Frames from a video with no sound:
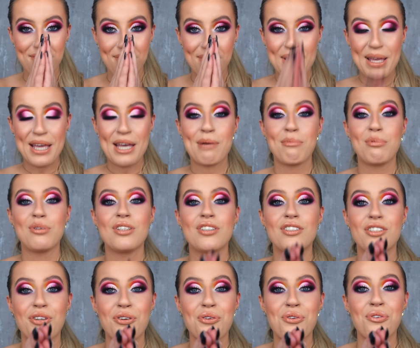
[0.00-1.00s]
be able
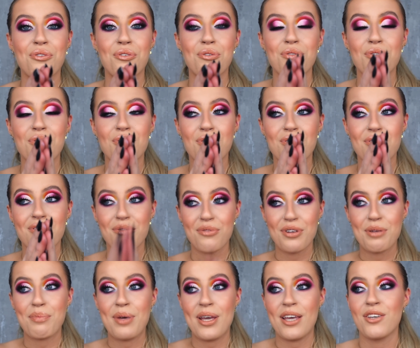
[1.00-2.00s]
to
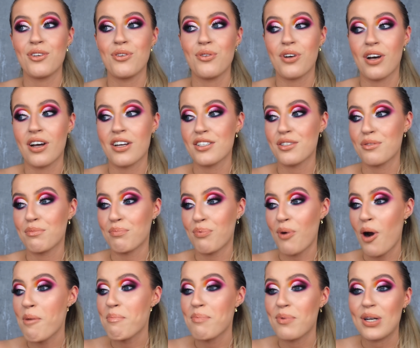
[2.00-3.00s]
repay you guys
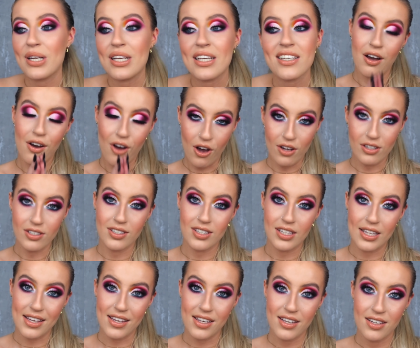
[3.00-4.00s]
properly,
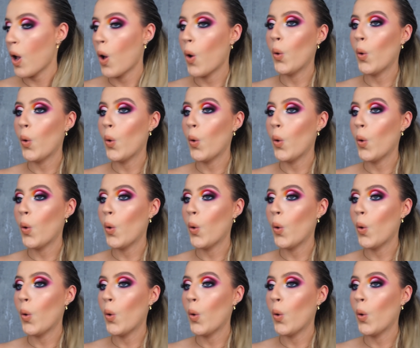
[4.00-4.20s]
honestly.